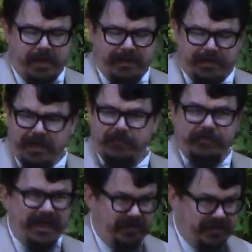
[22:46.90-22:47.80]
to
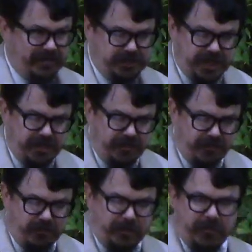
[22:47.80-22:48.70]
confess
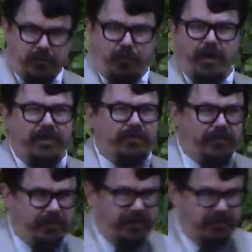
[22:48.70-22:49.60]
Jesus to be the Christ,
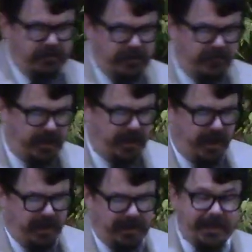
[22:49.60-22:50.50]
the Son of the living
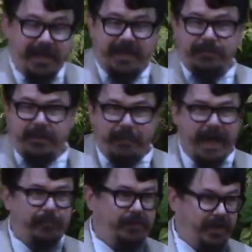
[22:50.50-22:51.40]
God, and to be
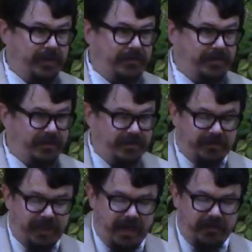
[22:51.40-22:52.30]
baptized into
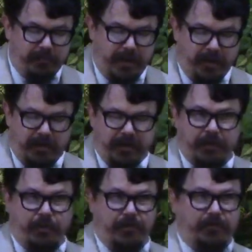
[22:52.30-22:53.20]
his death, burial,
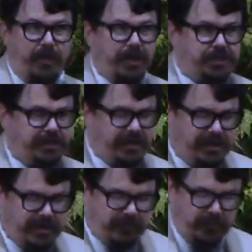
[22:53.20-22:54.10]
and resurrection
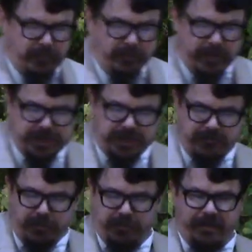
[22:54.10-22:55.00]
for the remission
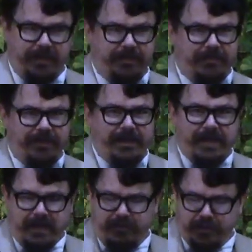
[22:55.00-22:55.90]
of your sins.
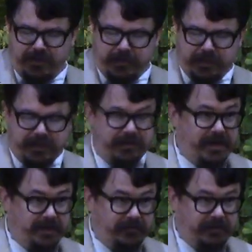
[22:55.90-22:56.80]
If you're subject to
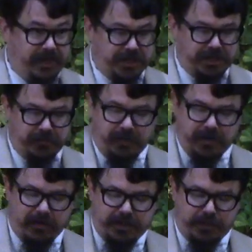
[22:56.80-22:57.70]
that invitation,
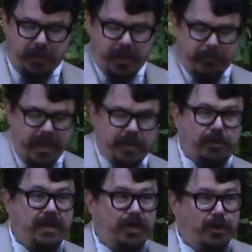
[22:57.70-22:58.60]
we urge you, make
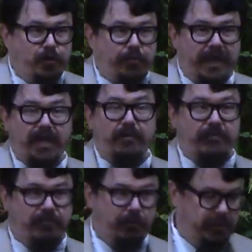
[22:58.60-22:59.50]
your need known by
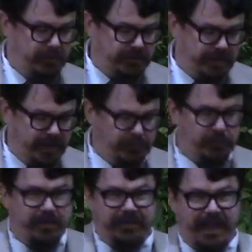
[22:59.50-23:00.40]
coming forward as together
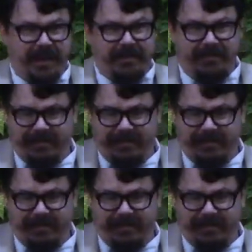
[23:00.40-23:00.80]
we stand and